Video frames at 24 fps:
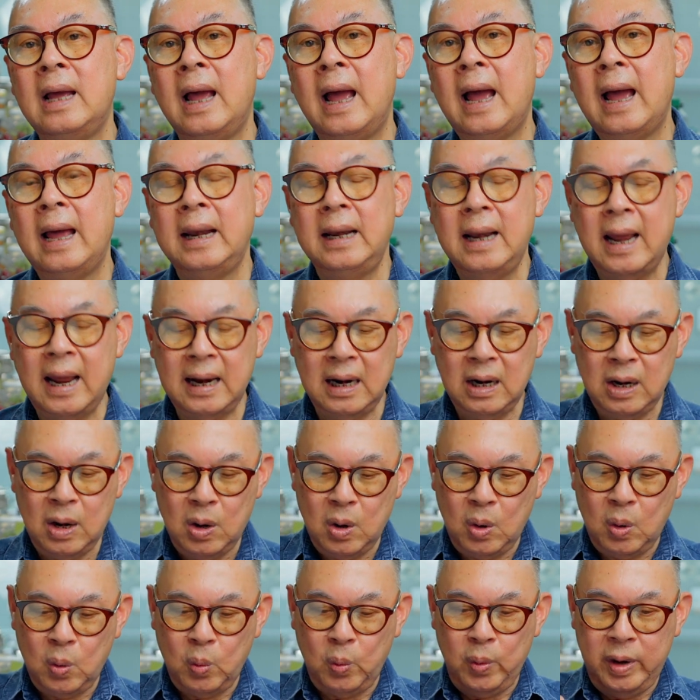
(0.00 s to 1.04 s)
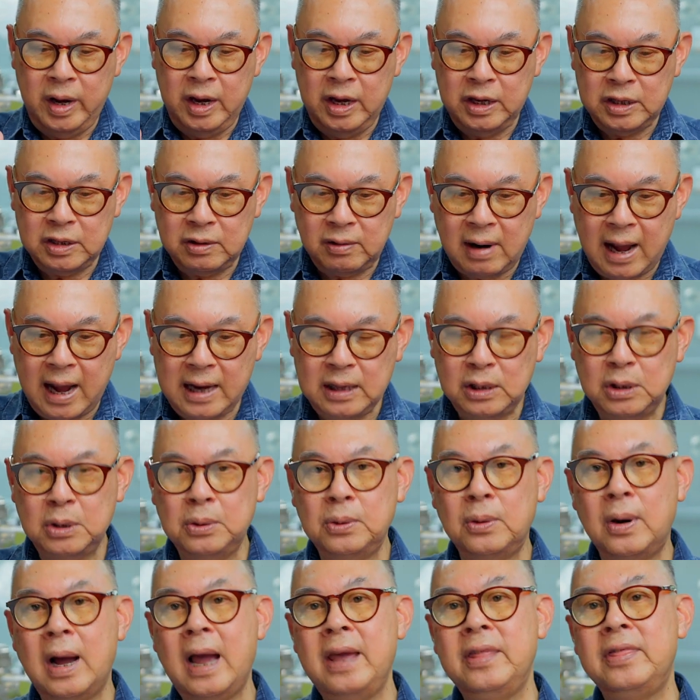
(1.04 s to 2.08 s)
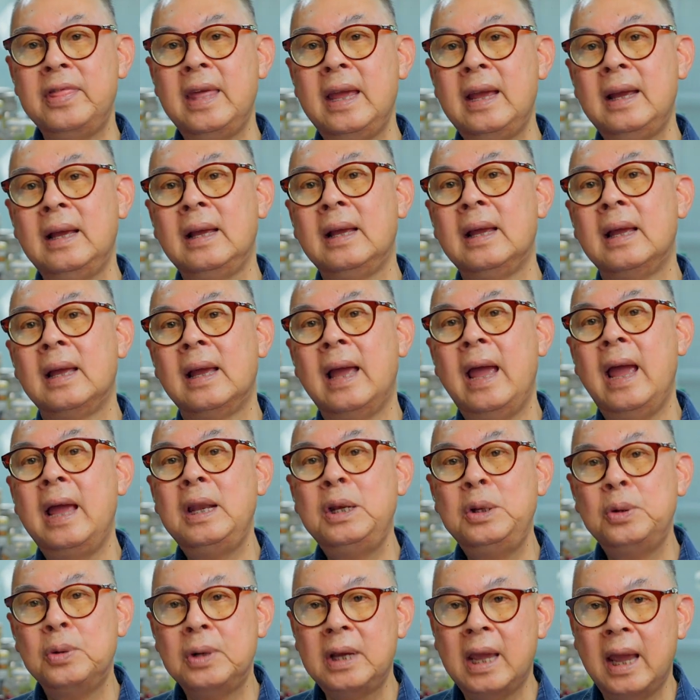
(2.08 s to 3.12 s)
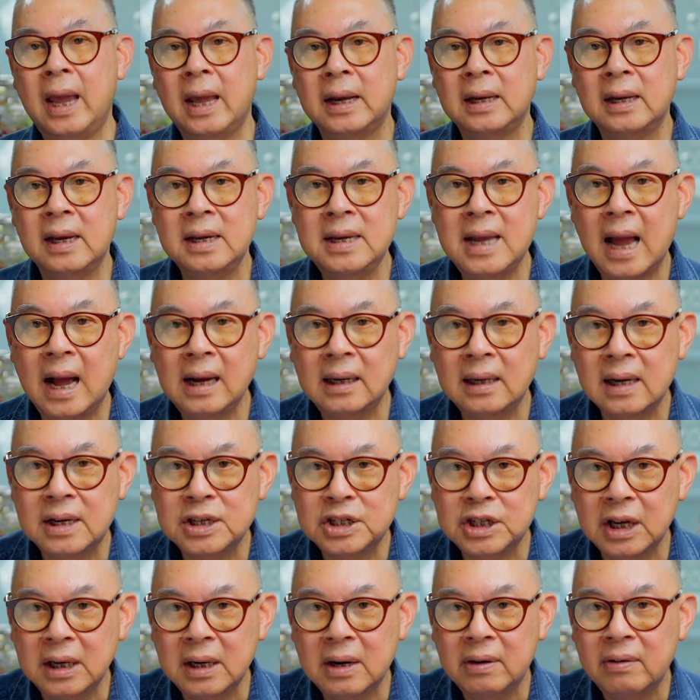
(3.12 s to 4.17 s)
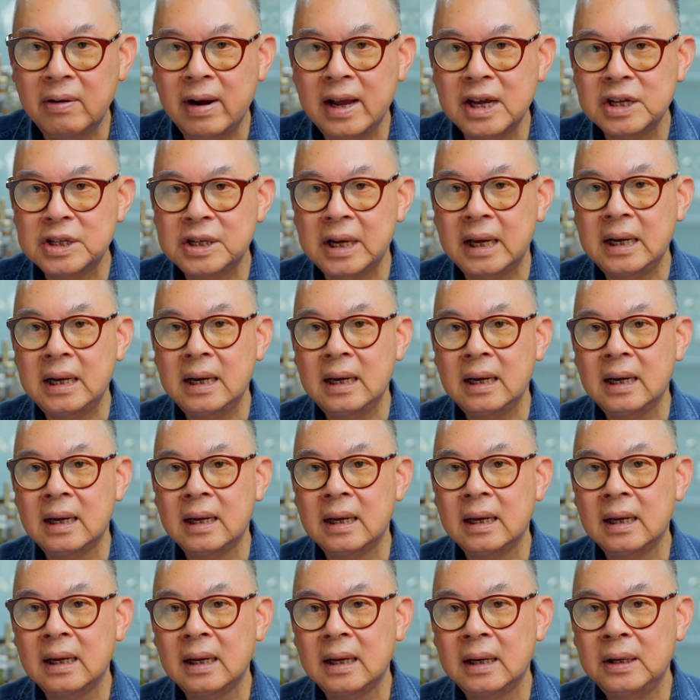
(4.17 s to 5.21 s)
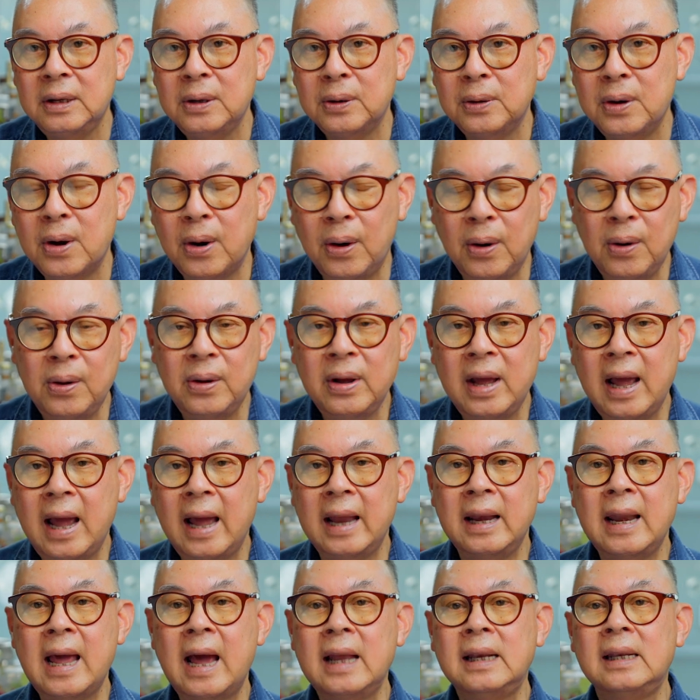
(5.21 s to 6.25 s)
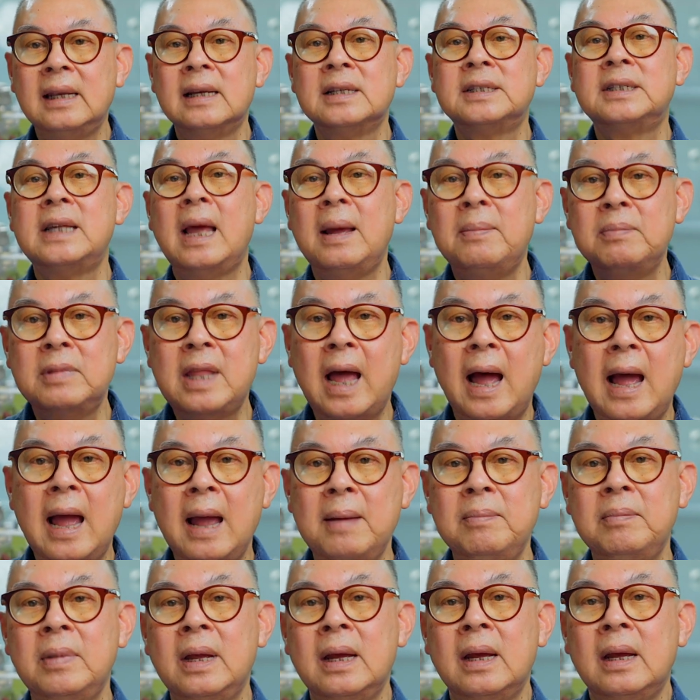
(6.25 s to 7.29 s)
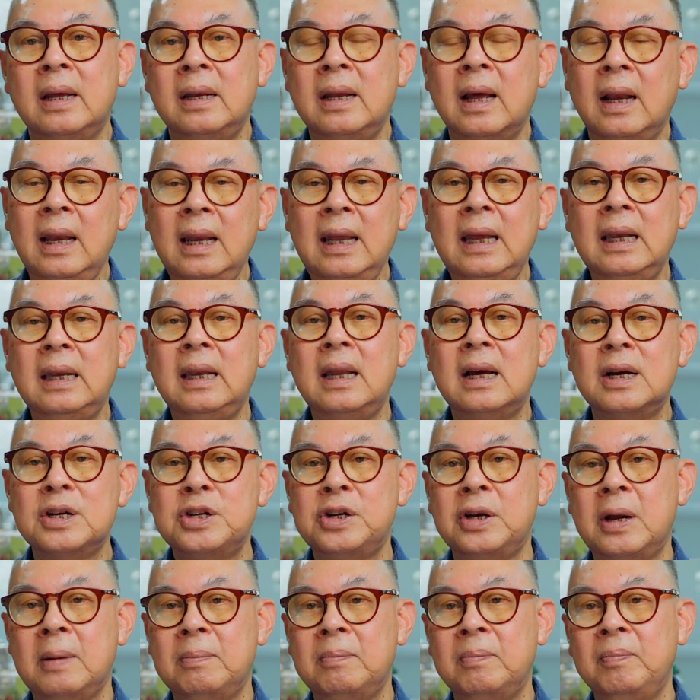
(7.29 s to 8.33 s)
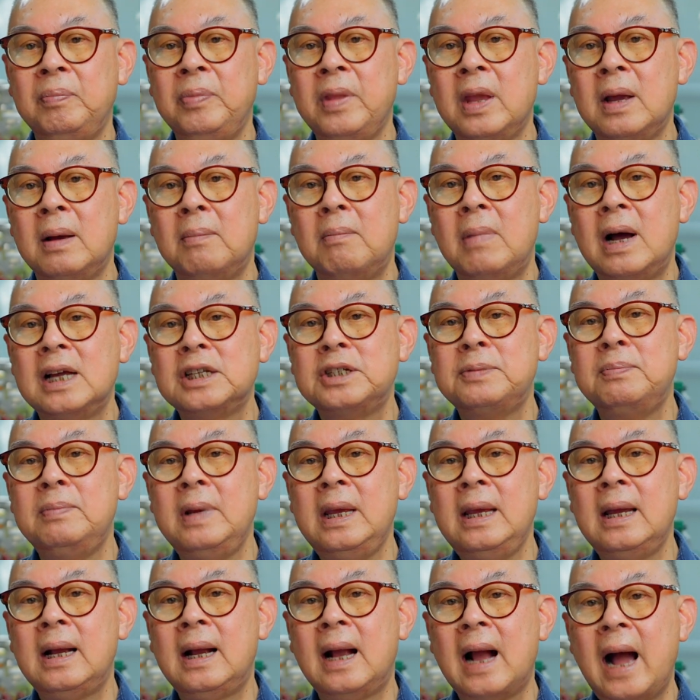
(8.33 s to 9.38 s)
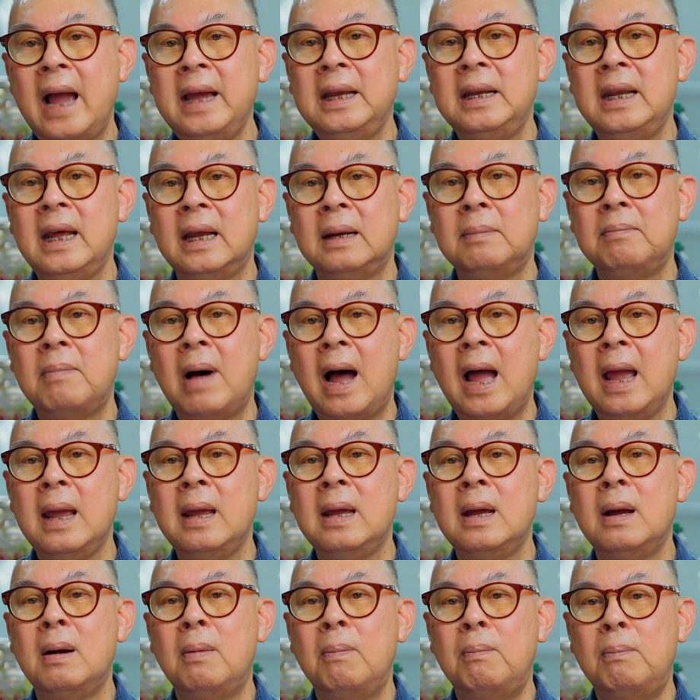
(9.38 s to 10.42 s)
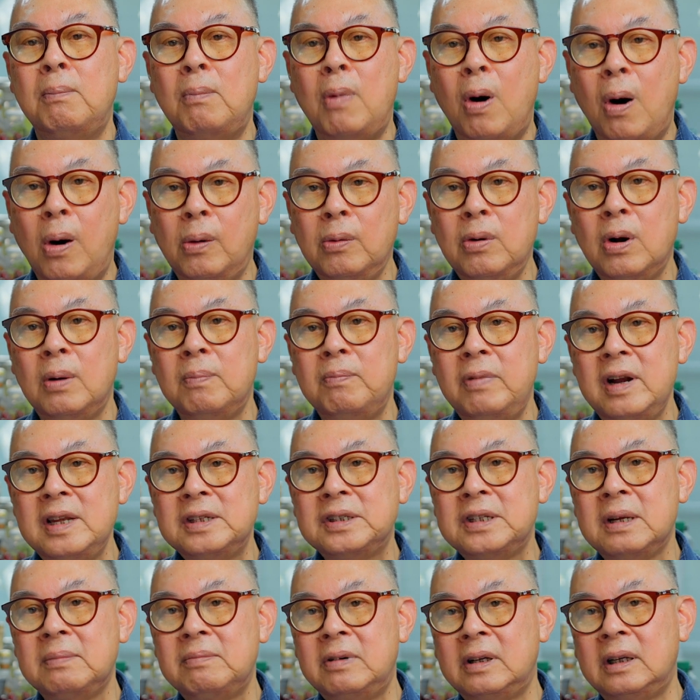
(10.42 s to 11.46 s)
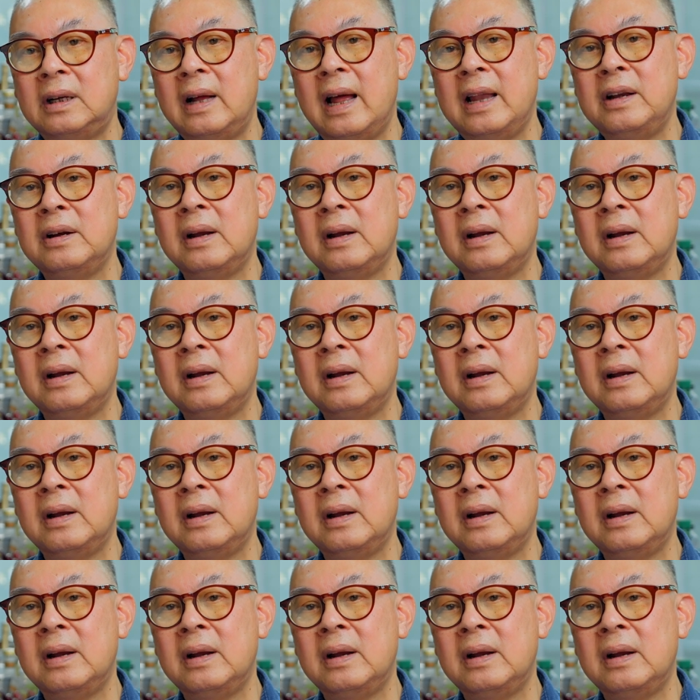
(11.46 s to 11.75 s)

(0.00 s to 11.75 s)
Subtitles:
and then we try to, educate the younger generation, and at the same time the leadership must be guided by moral principle